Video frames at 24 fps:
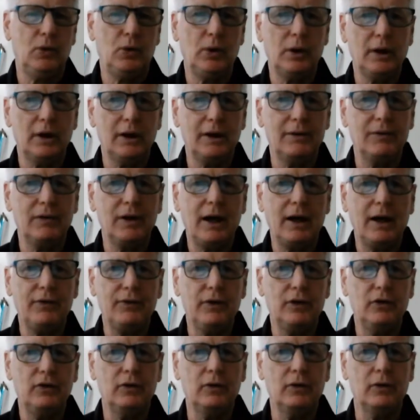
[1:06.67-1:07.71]
quality of life
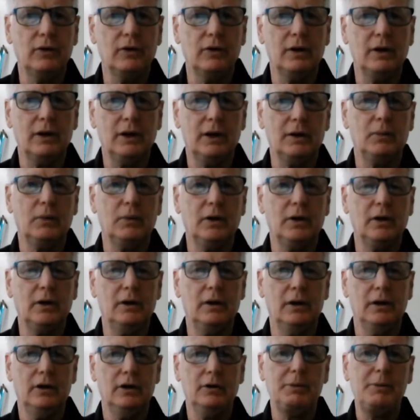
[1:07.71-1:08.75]
issues that they
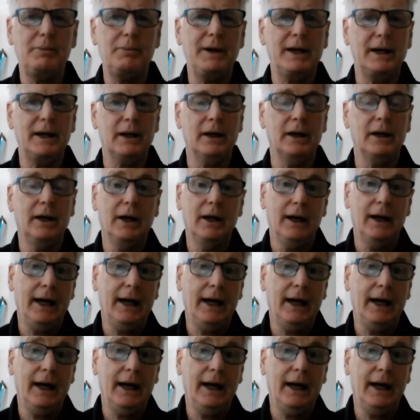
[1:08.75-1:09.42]
wanted to be better.